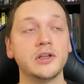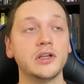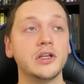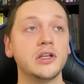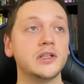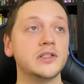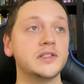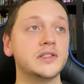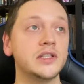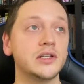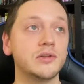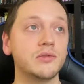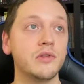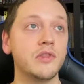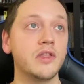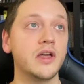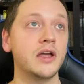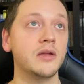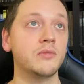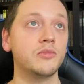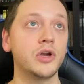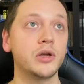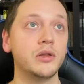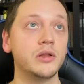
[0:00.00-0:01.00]
Gonna stick with
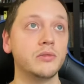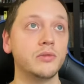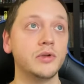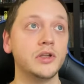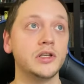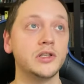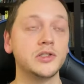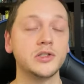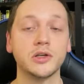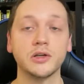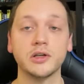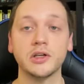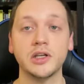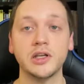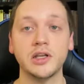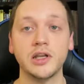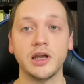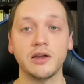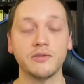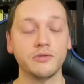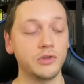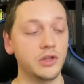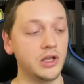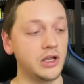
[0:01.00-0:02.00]
that. Probably read Eternity
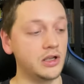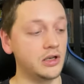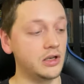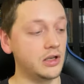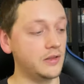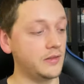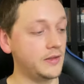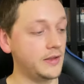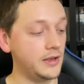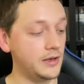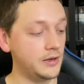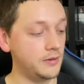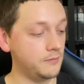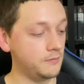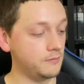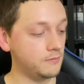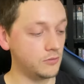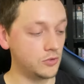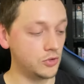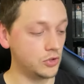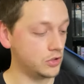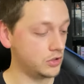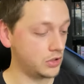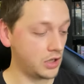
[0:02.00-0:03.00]
after that, and then
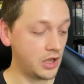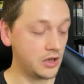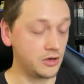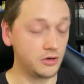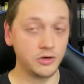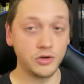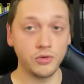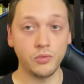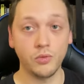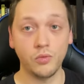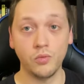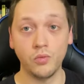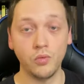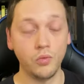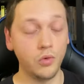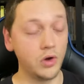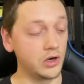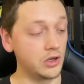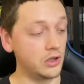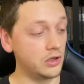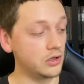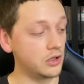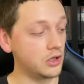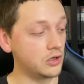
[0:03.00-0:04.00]
I don't know what
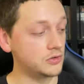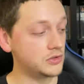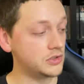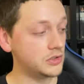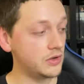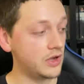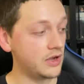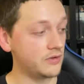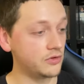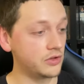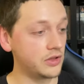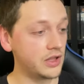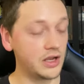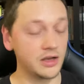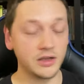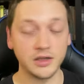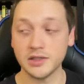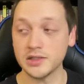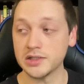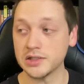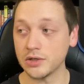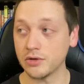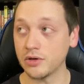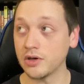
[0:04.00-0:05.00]
I'll go to after that,
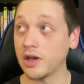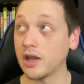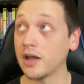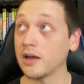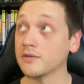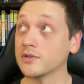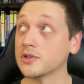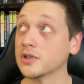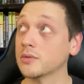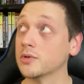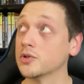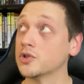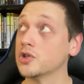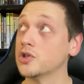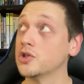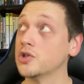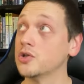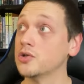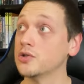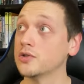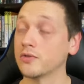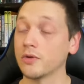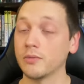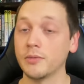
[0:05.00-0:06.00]
considering I have so much to
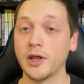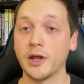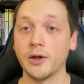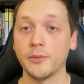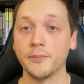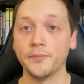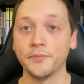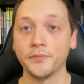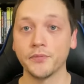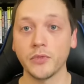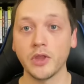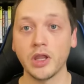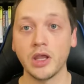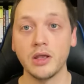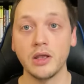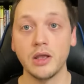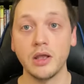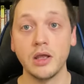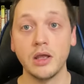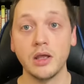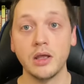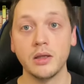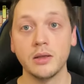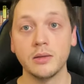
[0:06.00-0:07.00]
choose from now.
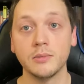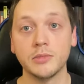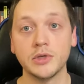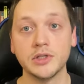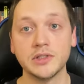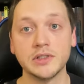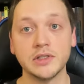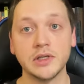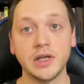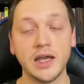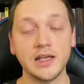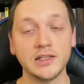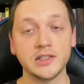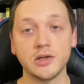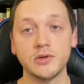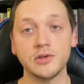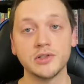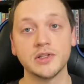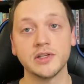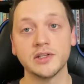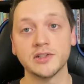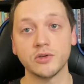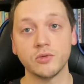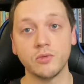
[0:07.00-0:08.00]
But as always,
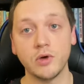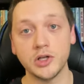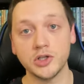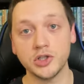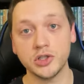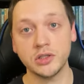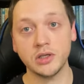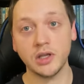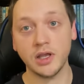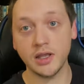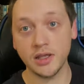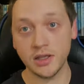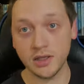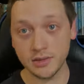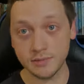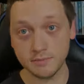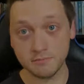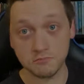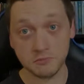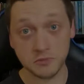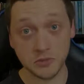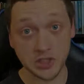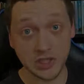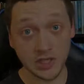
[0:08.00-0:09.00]
thanks for watching, and
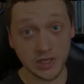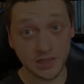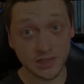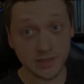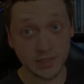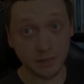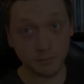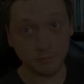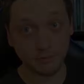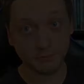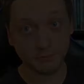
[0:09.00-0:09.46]
see you next time.